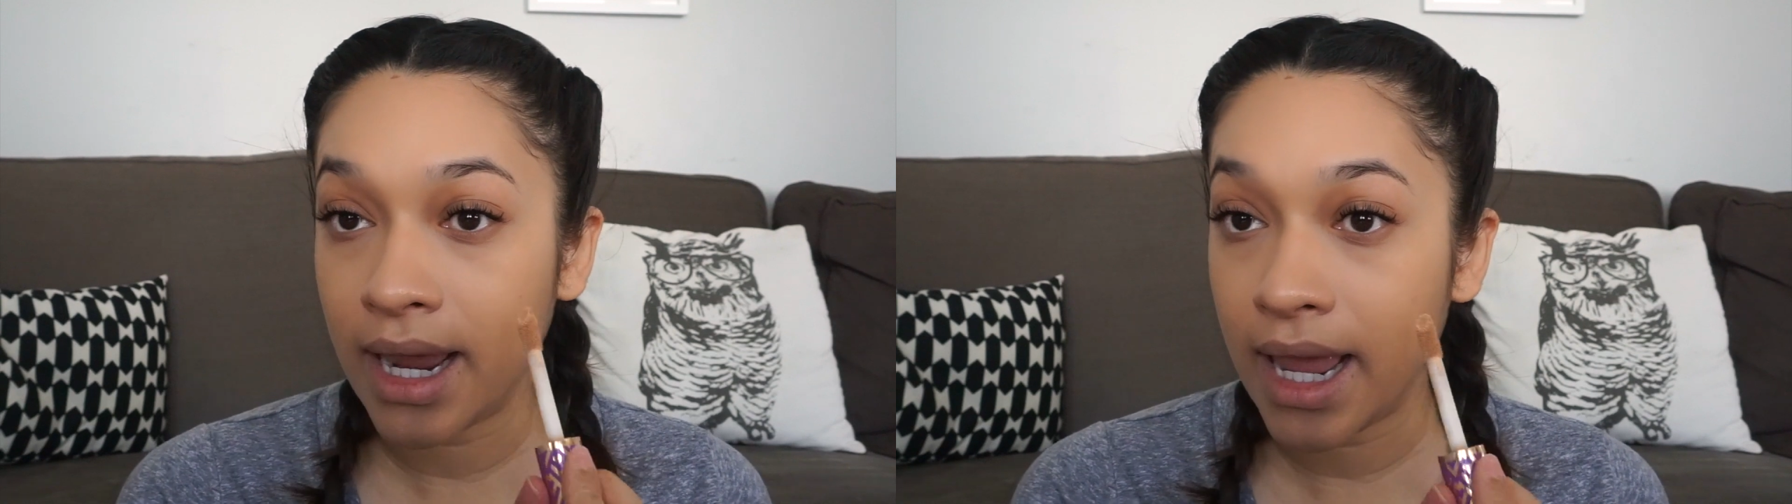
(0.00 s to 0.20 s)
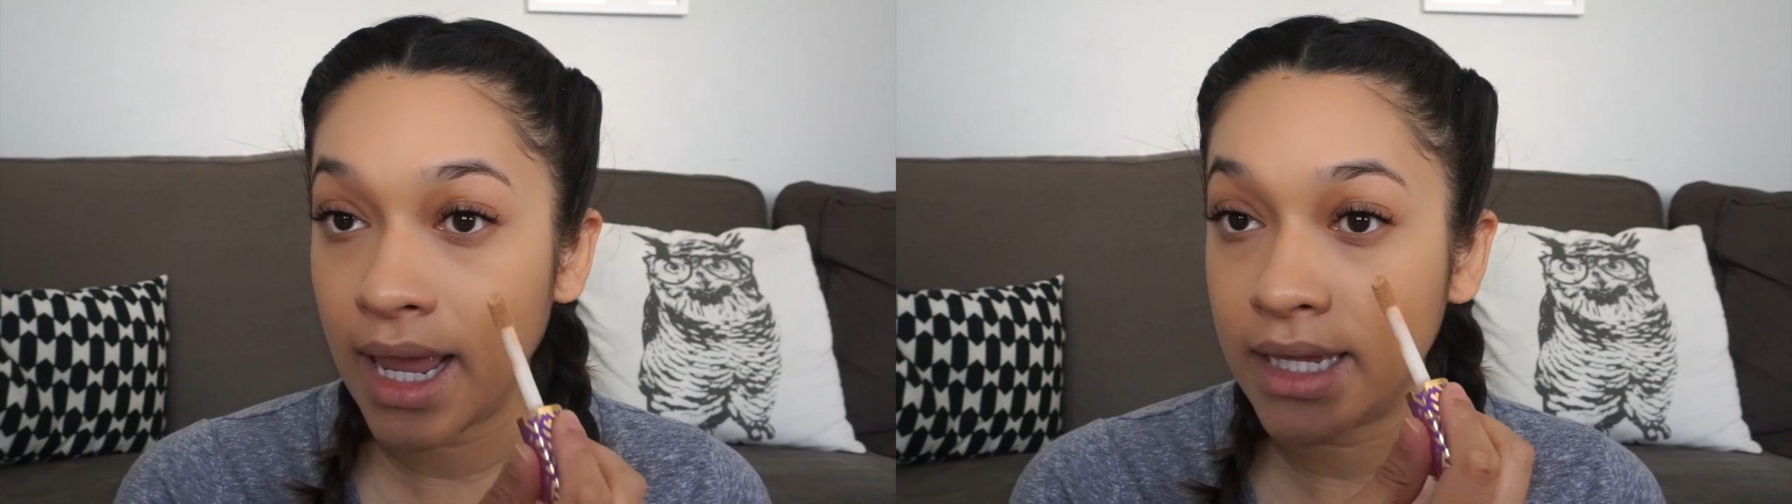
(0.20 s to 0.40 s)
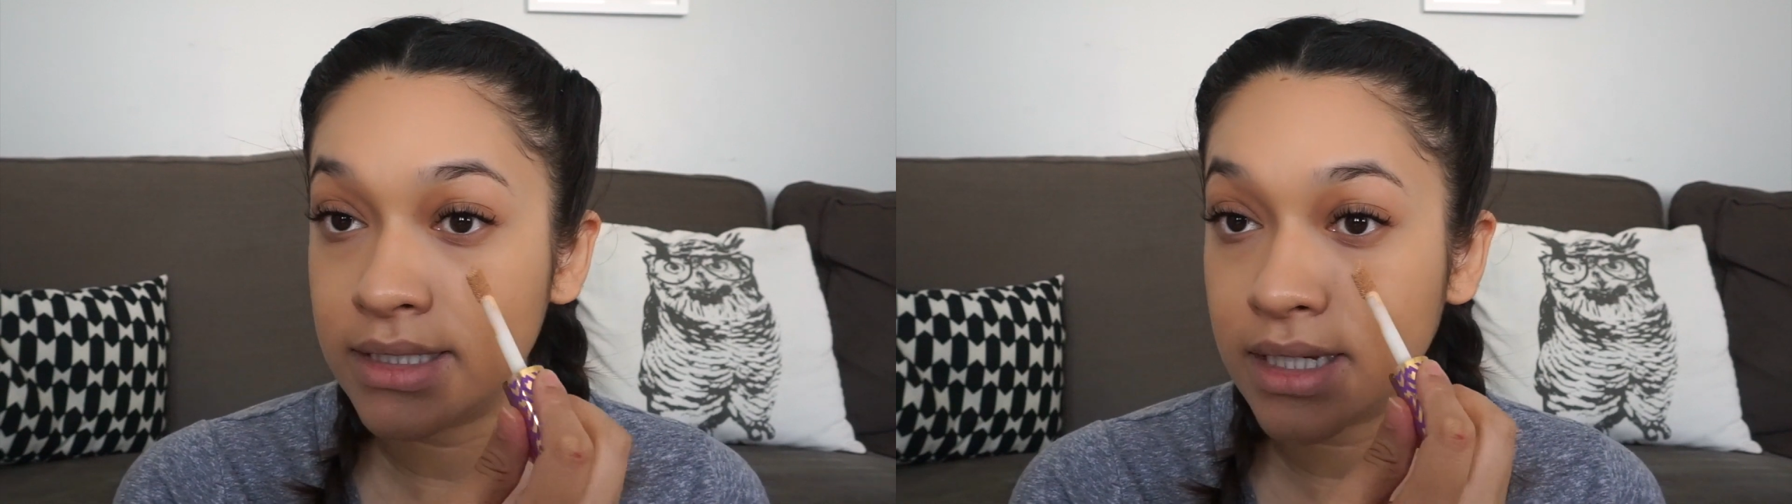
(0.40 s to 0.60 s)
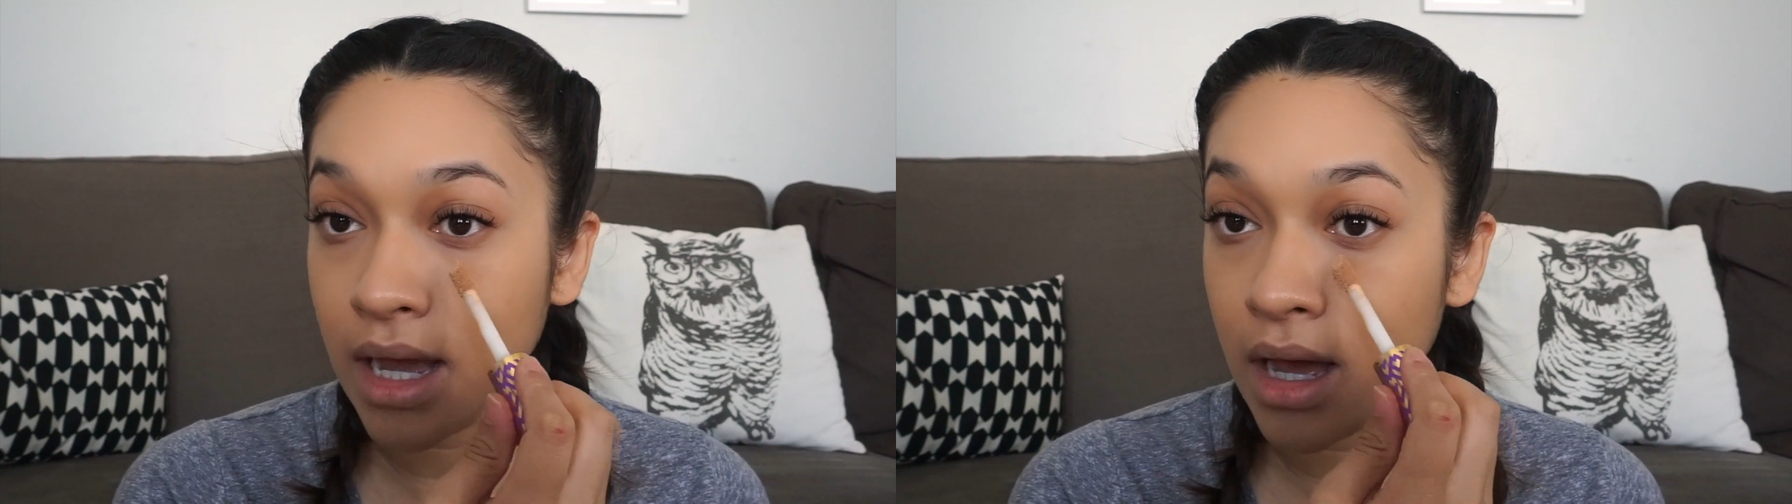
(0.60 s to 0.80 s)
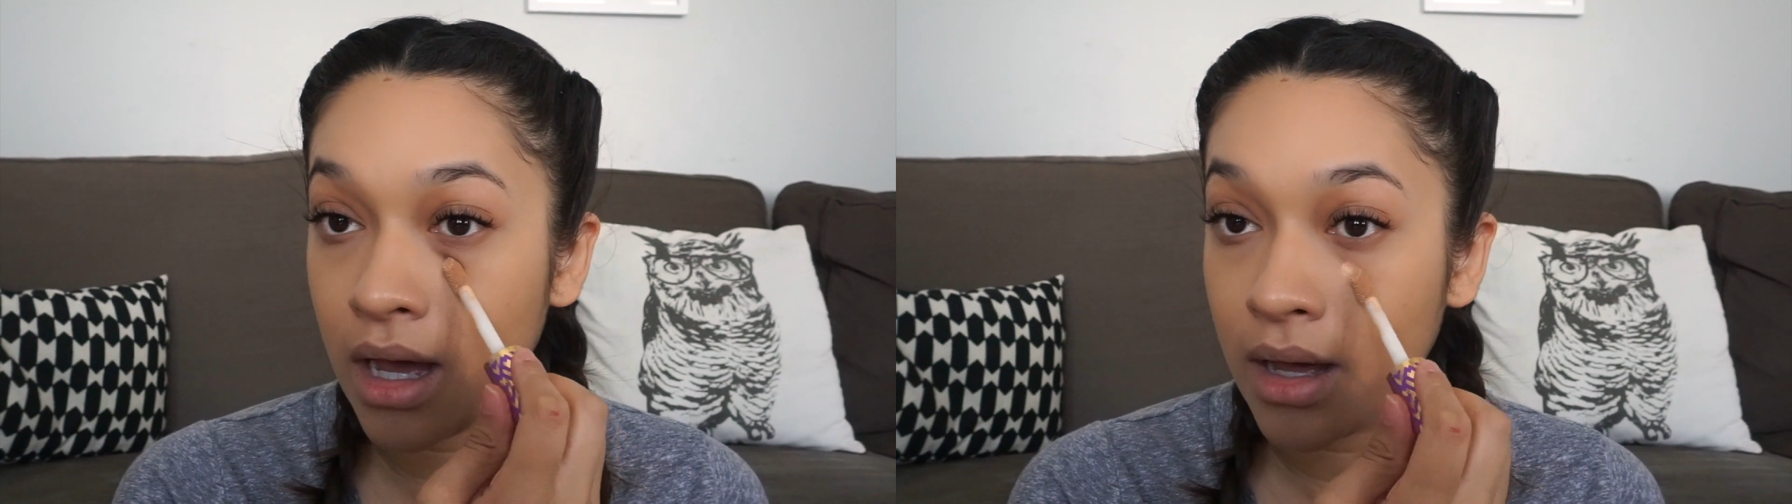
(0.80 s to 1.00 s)

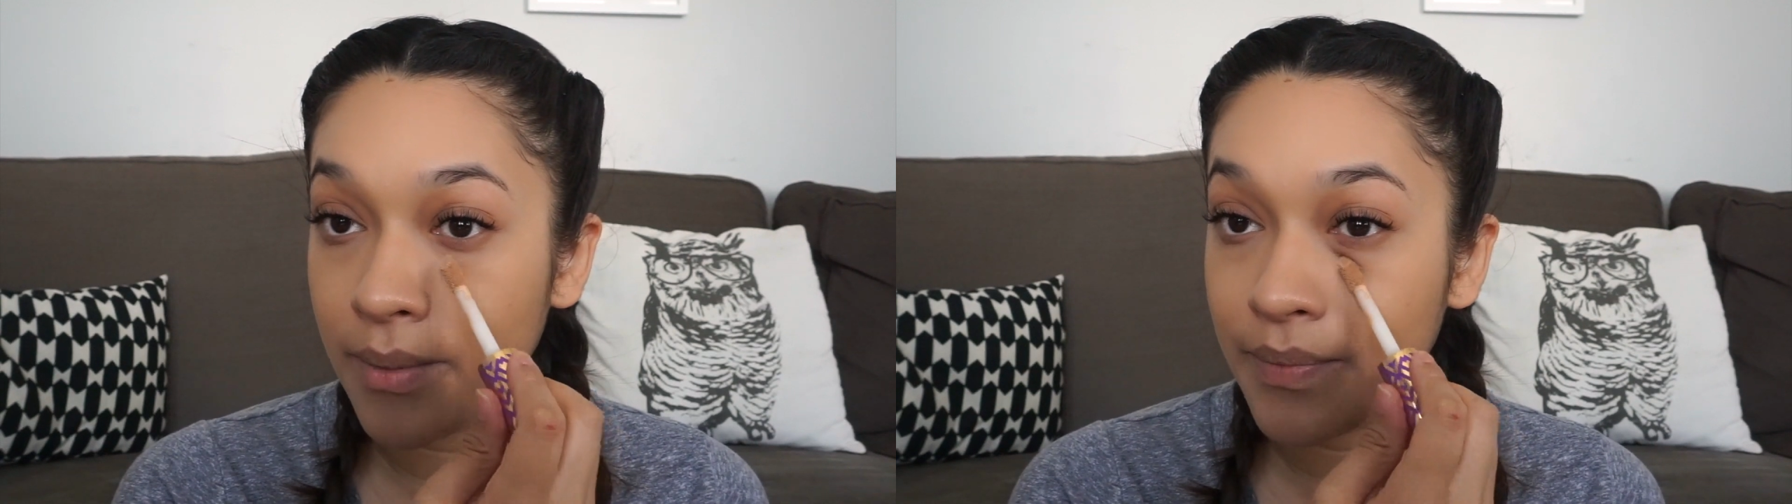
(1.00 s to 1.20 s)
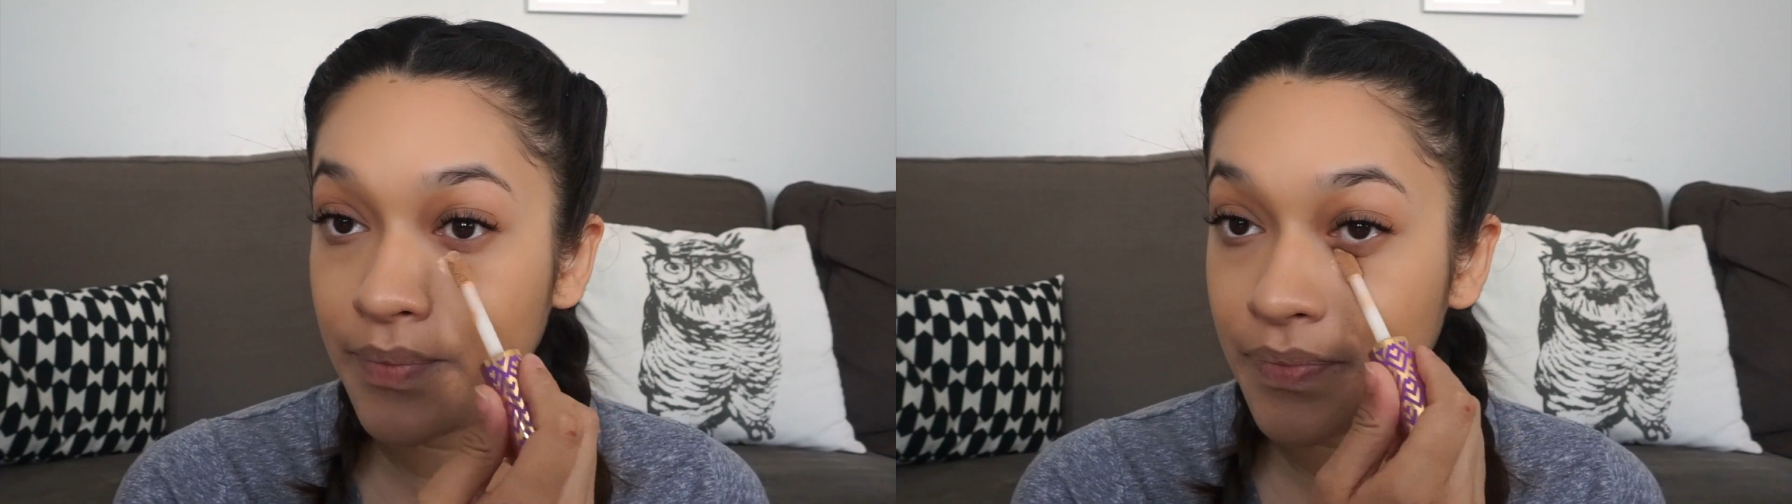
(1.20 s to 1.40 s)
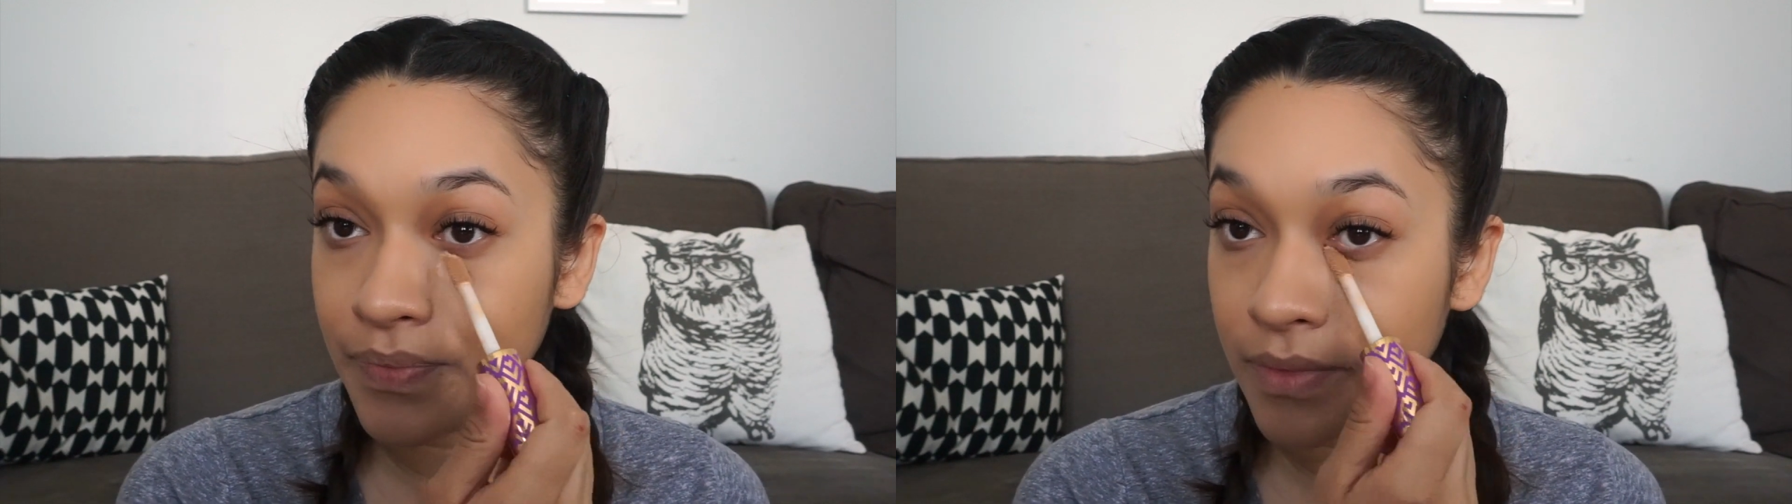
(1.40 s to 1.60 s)
And